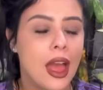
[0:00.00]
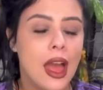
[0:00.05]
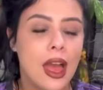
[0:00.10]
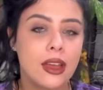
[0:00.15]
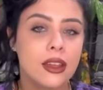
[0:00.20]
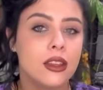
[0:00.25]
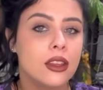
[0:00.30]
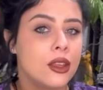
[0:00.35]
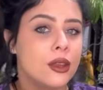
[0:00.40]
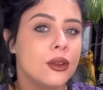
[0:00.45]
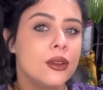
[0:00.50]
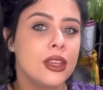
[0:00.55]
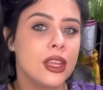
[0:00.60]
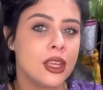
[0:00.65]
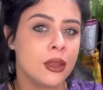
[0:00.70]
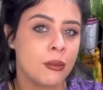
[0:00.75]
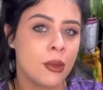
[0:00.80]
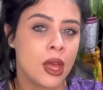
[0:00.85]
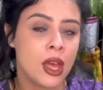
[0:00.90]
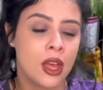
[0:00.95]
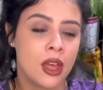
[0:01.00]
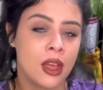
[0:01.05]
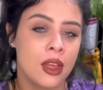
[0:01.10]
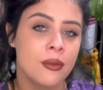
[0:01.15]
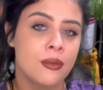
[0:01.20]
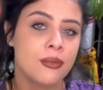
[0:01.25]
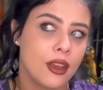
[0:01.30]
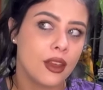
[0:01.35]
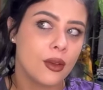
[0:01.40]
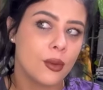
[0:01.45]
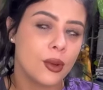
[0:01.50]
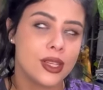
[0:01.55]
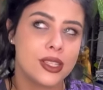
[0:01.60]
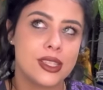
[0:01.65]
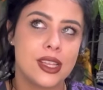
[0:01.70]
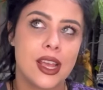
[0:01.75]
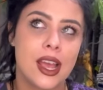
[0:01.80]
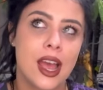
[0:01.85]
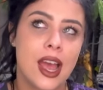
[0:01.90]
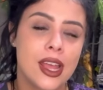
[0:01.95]
Aglaonema, what
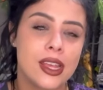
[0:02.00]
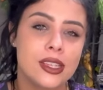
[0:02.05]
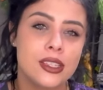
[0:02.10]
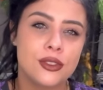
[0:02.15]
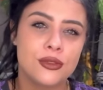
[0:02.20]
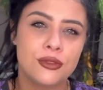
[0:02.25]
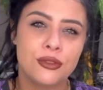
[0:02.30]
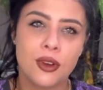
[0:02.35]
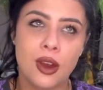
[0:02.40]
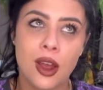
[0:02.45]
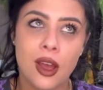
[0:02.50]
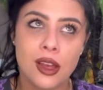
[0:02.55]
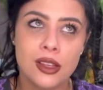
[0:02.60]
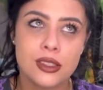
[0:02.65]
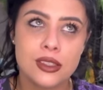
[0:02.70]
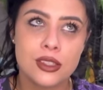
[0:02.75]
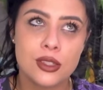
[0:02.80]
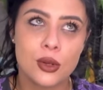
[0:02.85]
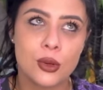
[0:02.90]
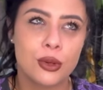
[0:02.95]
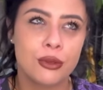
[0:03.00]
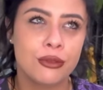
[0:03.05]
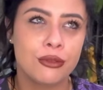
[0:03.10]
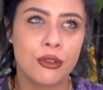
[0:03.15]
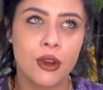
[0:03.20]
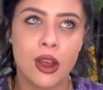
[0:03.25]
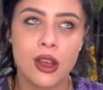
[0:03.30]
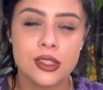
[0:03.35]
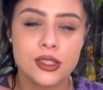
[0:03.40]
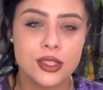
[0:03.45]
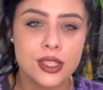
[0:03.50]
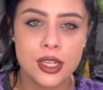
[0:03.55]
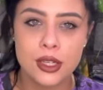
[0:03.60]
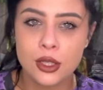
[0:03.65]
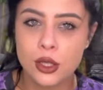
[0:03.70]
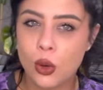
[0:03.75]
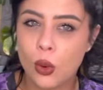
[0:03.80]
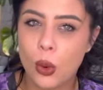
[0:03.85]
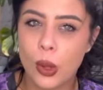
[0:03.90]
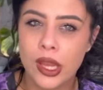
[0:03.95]
is it, ice frost or
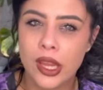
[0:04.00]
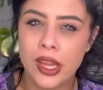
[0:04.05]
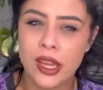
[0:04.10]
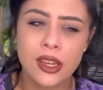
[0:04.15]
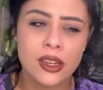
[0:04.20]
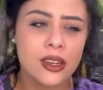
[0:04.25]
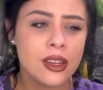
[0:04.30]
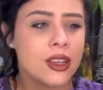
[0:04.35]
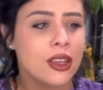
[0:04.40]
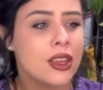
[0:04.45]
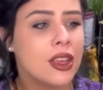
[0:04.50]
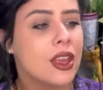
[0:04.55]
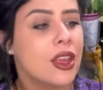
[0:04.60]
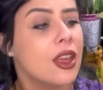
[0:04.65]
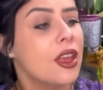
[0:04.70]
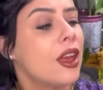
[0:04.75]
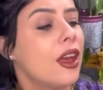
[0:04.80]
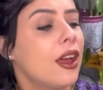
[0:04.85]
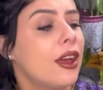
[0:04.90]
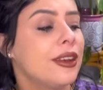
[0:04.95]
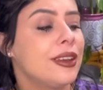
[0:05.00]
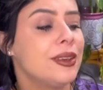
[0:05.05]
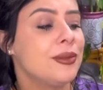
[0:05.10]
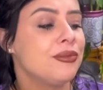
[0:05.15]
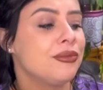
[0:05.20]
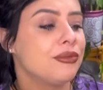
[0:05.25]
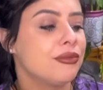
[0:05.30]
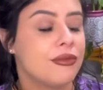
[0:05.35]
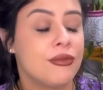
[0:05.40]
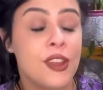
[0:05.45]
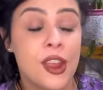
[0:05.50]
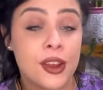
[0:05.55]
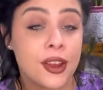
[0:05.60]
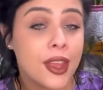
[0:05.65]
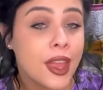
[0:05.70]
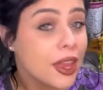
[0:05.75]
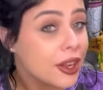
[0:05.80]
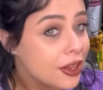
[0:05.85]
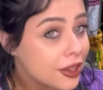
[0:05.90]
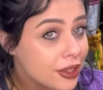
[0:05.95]
frosted queen,
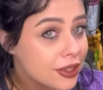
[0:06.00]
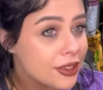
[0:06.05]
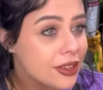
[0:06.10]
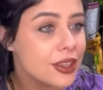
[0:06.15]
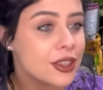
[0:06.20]
variegated.